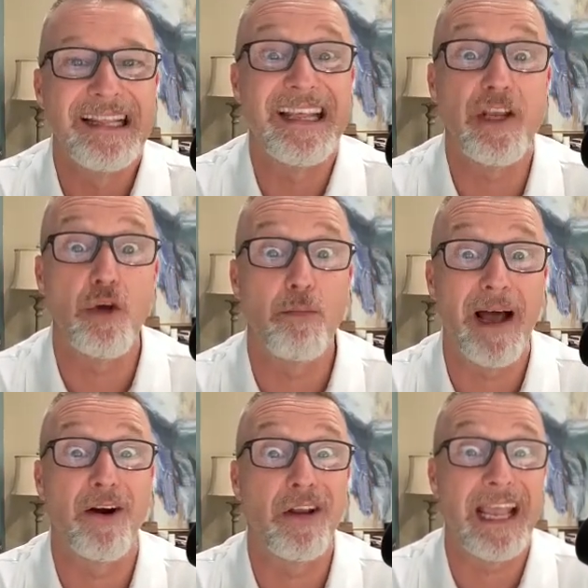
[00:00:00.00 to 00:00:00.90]
then you
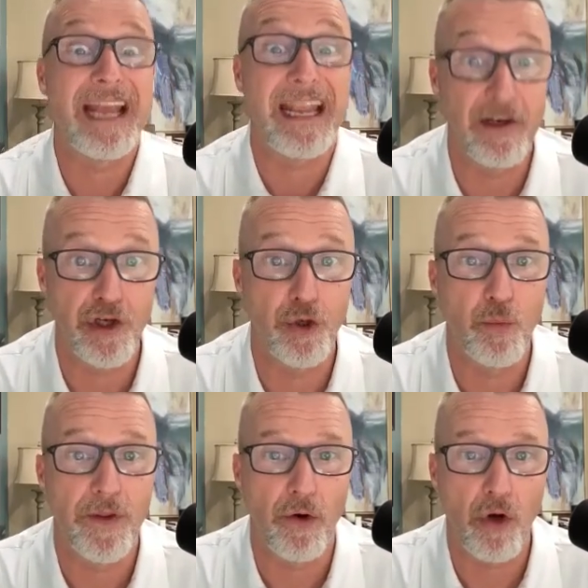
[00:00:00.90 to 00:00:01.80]
better get in tune
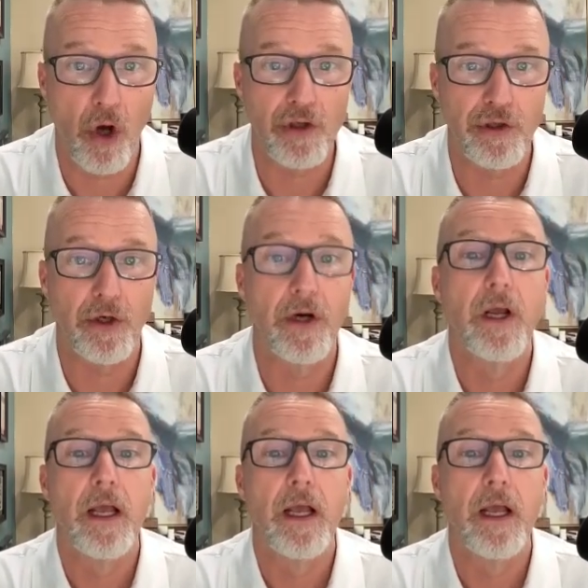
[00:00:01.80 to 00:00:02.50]
with your culture